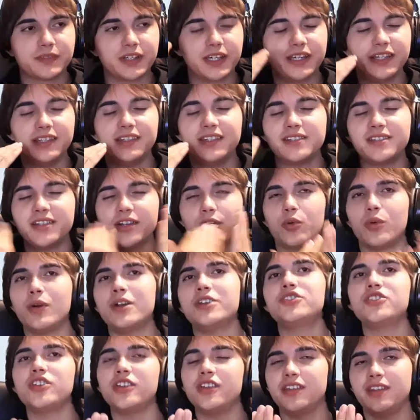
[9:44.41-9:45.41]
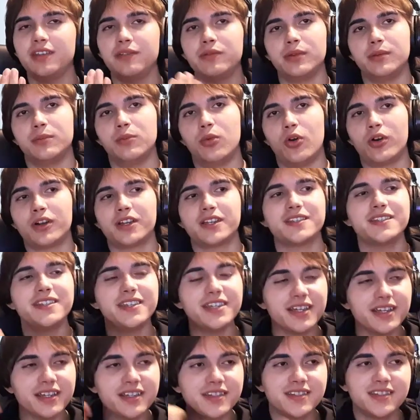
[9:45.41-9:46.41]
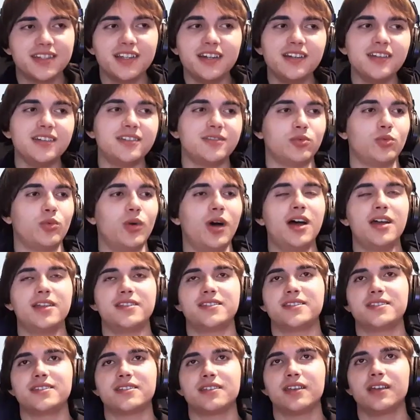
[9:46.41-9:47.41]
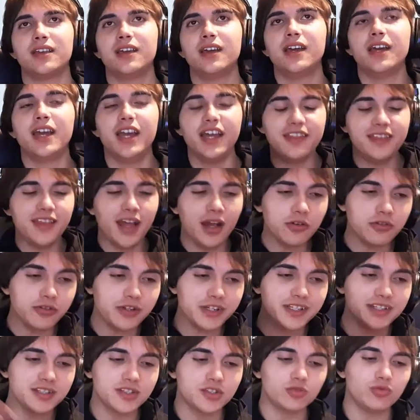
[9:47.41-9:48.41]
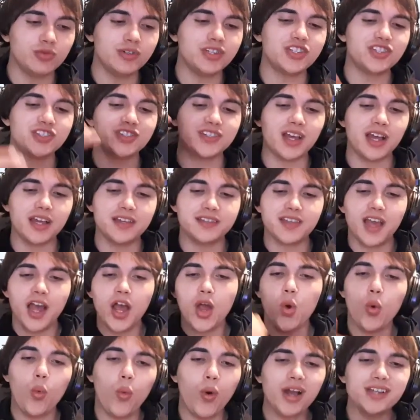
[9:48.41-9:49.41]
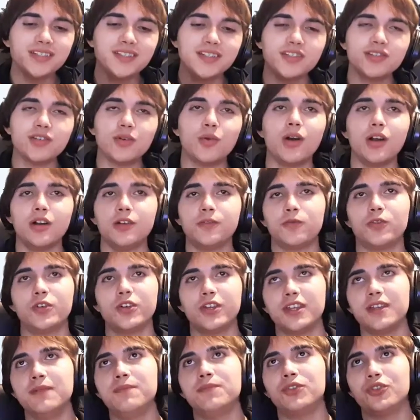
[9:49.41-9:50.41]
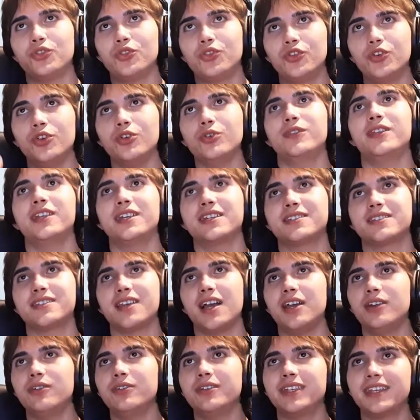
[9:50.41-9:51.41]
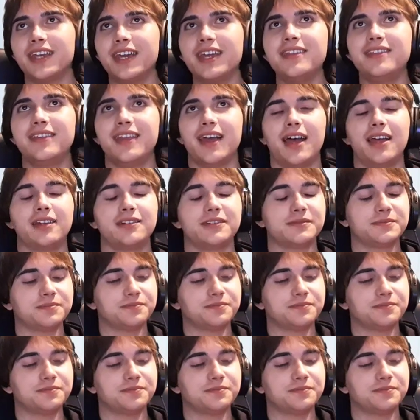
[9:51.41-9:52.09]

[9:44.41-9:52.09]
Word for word: He doesn't question it even more. Because he has done it once. And now he can switch sides. Why is it so hard for him to do this? I don't get that.